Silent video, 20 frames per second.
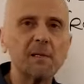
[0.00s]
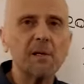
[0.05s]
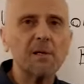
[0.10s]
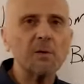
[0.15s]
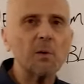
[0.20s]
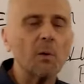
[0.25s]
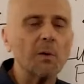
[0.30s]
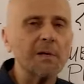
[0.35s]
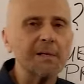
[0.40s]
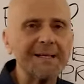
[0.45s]
is the
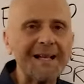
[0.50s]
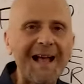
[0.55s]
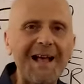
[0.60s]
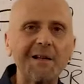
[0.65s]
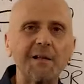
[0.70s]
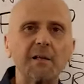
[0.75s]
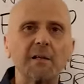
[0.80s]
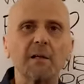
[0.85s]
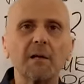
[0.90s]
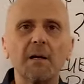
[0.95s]
soul is
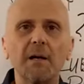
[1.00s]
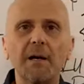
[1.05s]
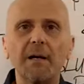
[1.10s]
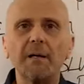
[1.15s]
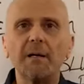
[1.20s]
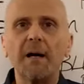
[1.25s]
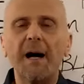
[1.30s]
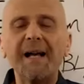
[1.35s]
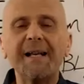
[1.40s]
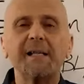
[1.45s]
not
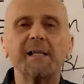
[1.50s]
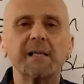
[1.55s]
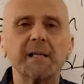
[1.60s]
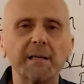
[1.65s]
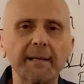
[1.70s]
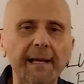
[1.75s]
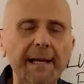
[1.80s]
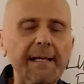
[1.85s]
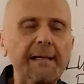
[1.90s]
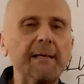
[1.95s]

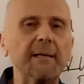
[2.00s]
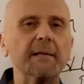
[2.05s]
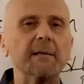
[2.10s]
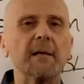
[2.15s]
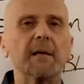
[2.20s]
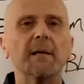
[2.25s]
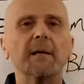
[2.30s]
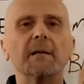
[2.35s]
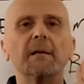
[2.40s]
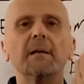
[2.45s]
isolated
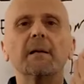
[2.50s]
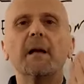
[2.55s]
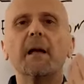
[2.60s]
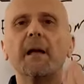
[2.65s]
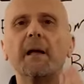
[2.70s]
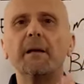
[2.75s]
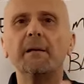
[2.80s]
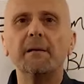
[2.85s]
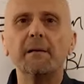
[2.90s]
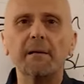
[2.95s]
uh,
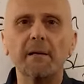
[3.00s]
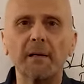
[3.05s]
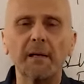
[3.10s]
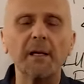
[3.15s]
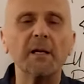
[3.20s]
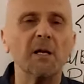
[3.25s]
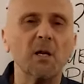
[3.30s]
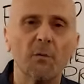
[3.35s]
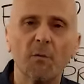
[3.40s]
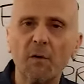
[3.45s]
and uh,
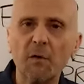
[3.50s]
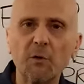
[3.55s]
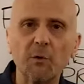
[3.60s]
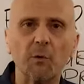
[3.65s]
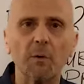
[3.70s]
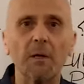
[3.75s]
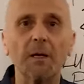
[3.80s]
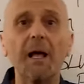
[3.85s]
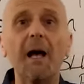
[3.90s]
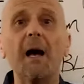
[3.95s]

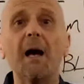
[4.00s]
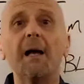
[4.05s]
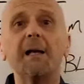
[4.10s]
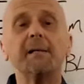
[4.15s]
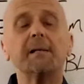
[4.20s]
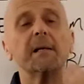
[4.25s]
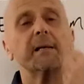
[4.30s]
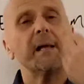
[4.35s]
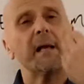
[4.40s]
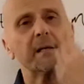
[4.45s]

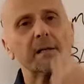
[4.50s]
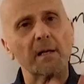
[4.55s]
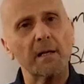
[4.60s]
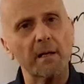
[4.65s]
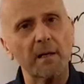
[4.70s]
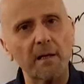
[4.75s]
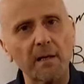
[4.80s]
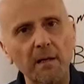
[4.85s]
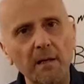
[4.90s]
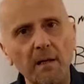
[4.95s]
individualized. Yes, it
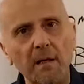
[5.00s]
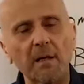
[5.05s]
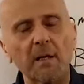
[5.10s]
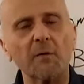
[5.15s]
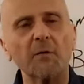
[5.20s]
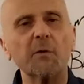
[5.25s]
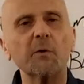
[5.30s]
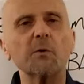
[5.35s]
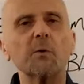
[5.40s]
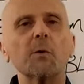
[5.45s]
is
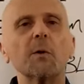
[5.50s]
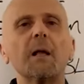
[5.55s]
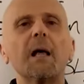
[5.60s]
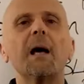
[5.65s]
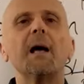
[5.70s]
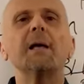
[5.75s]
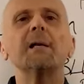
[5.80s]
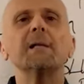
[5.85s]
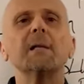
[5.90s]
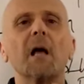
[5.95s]

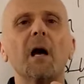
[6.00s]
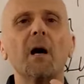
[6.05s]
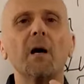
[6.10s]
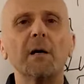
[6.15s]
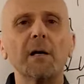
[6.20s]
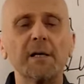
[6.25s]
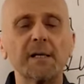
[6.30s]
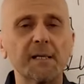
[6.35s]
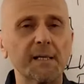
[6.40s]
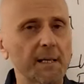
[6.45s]
individualized
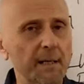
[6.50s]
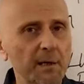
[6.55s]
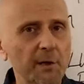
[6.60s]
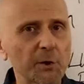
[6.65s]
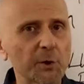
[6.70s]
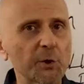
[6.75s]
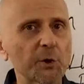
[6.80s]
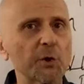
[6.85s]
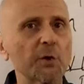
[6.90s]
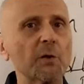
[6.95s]
on a
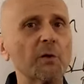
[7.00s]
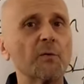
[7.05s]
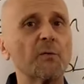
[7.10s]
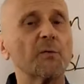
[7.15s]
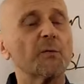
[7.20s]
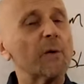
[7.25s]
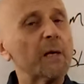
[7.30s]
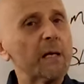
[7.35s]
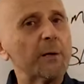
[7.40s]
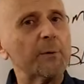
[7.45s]
signature
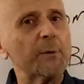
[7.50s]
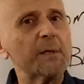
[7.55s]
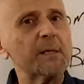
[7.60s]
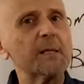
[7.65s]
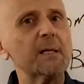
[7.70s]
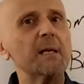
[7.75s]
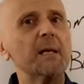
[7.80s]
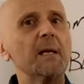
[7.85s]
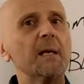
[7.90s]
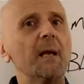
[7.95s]

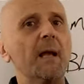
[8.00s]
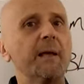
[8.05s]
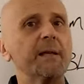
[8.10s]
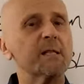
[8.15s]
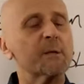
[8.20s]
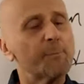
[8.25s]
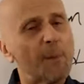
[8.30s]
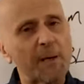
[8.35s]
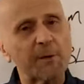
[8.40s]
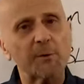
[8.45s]
frequency and
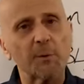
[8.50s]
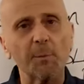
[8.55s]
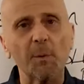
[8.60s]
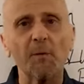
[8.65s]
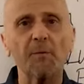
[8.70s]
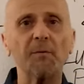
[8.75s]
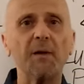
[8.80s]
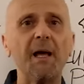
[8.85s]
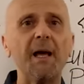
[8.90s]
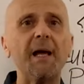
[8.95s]
spectrum
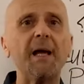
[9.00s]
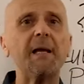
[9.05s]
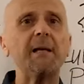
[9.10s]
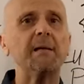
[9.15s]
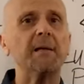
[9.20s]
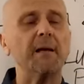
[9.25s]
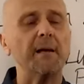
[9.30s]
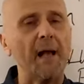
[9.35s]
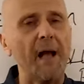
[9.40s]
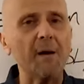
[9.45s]
of
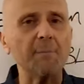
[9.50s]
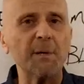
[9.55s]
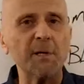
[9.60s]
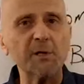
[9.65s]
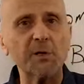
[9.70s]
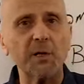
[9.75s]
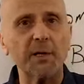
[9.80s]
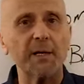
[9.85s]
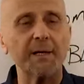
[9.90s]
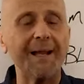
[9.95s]
light and how
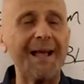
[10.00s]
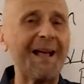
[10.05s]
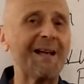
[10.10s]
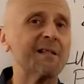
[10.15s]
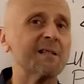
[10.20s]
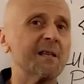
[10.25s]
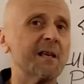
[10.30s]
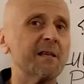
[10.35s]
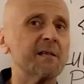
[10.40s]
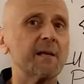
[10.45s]
much it can
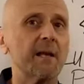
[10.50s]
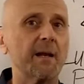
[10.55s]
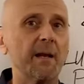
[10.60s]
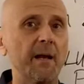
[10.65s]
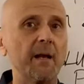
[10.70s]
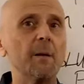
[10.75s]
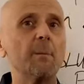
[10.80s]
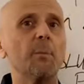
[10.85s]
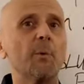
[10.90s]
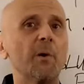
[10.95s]
access at
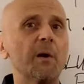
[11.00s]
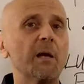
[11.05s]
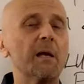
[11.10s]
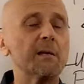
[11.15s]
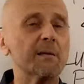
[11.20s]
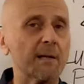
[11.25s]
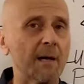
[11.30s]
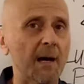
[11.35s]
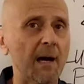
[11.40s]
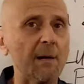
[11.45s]
any point
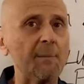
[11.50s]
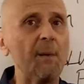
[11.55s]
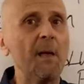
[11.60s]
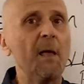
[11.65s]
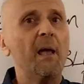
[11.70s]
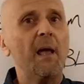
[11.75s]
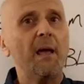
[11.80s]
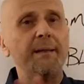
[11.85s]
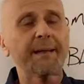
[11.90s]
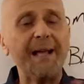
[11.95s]
in time.
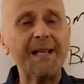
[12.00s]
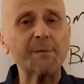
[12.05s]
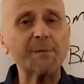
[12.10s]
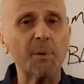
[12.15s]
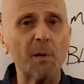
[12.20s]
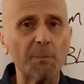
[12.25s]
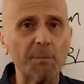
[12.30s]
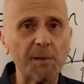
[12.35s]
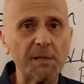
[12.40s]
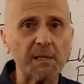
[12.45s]
And that's
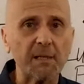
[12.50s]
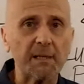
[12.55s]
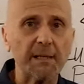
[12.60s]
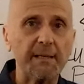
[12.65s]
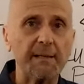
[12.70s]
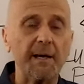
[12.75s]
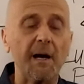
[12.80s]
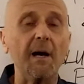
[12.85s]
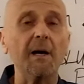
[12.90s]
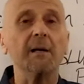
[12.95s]
purposely
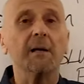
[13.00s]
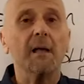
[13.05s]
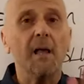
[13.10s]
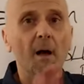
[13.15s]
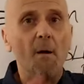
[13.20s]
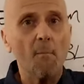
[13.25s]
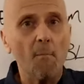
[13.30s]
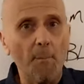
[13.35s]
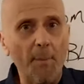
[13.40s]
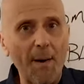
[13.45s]
done
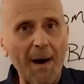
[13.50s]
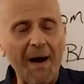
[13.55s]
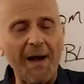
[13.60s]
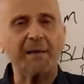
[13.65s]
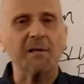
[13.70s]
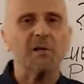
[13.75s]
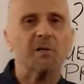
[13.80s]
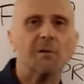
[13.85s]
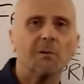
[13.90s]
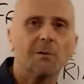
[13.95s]
by
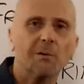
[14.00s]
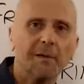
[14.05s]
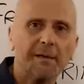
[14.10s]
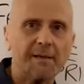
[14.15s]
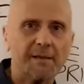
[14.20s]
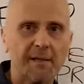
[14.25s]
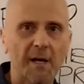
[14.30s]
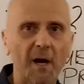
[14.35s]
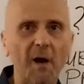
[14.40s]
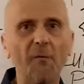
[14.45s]
the soul
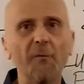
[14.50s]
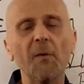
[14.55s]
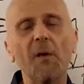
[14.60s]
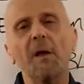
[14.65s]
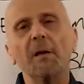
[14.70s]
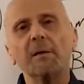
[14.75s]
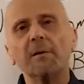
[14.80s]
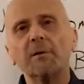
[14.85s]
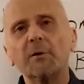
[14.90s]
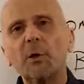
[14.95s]
itself
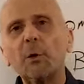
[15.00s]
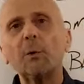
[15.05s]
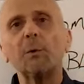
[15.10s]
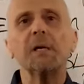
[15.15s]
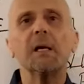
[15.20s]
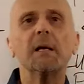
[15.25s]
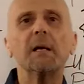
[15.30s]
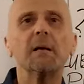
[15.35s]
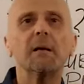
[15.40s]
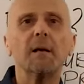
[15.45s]

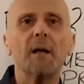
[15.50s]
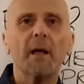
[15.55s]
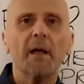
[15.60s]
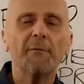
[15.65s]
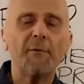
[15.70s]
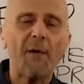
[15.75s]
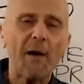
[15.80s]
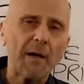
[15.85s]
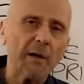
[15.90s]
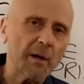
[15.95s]
choosing
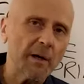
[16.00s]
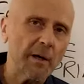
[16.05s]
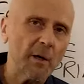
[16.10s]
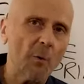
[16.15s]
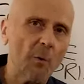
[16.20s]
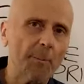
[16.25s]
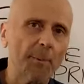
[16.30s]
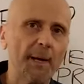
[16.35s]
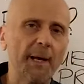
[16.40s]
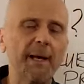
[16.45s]
if I'm going to
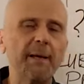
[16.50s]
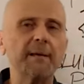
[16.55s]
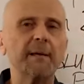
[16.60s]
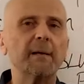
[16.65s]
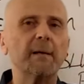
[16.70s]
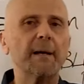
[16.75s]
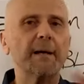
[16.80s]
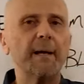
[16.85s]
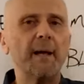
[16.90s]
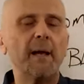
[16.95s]
go play
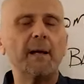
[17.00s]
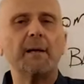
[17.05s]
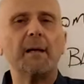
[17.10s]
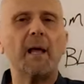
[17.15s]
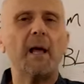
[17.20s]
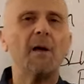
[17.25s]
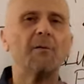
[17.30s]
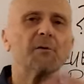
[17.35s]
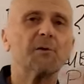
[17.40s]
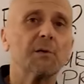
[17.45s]
there, I can't
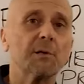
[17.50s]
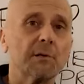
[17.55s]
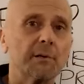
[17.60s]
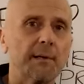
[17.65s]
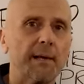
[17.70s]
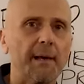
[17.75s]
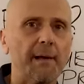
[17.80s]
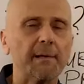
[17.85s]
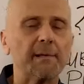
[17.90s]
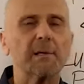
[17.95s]
have certain
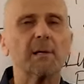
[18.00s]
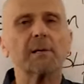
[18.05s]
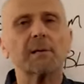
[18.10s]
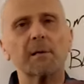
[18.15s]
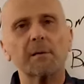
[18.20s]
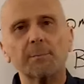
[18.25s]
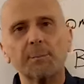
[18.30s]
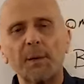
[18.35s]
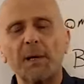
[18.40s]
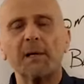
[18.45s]

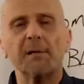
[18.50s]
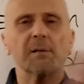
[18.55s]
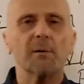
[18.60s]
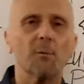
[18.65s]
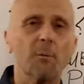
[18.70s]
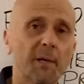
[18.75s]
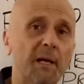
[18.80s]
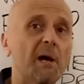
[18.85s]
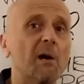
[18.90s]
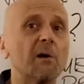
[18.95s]
accesses because it
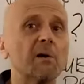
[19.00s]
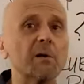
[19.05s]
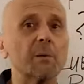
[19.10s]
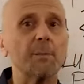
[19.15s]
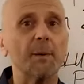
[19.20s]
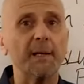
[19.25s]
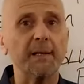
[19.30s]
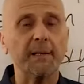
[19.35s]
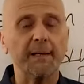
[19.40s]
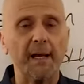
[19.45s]
would be hard to
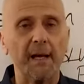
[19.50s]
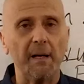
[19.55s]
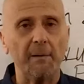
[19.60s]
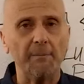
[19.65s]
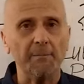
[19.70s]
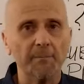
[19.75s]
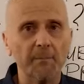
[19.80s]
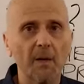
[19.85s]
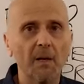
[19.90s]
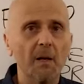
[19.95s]
play the game
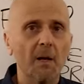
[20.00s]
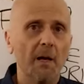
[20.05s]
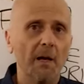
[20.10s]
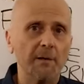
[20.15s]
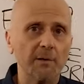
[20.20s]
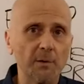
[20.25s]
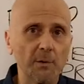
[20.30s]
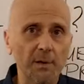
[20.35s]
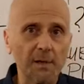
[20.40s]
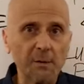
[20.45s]

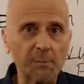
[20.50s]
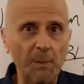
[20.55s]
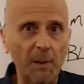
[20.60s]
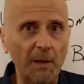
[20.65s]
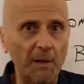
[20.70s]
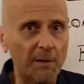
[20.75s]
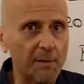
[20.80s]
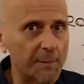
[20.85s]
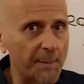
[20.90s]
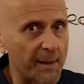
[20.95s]
and to
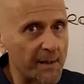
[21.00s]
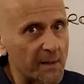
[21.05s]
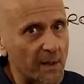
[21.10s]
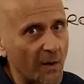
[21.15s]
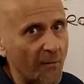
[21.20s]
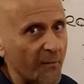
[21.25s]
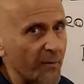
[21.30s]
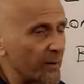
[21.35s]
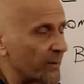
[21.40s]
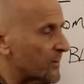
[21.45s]
experience
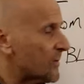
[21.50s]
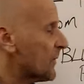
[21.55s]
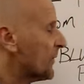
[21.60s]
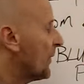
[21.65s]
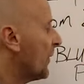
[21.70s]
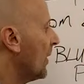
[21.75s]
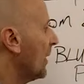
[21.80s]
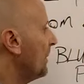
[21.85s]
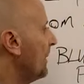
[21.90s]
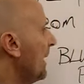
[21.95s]
myself in those
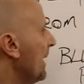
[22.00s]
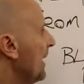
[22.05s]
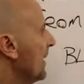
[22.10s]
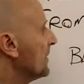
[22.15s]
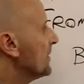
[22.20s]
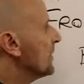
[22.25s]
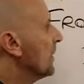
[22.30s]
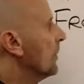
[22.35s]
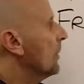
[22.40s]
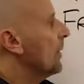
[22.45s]
form.
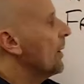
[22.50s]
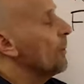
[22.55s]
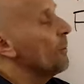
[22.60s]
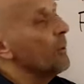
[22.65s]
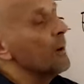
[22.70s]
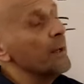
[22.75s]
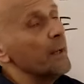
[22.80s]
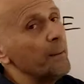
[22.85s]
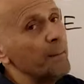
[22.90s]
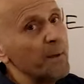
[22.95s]
So it
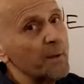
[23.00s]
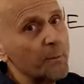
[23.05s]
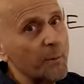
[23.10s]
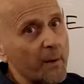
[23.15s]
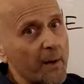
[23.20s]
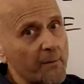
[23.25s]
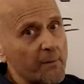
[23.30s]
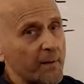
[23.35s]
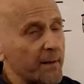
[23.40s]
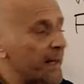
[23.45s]
will limit
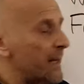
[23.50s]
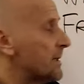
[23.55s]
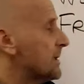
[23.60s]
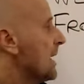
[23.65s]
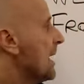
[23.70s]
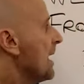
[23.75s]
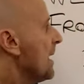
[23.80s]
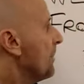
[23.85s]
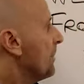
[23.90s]
whatever it is.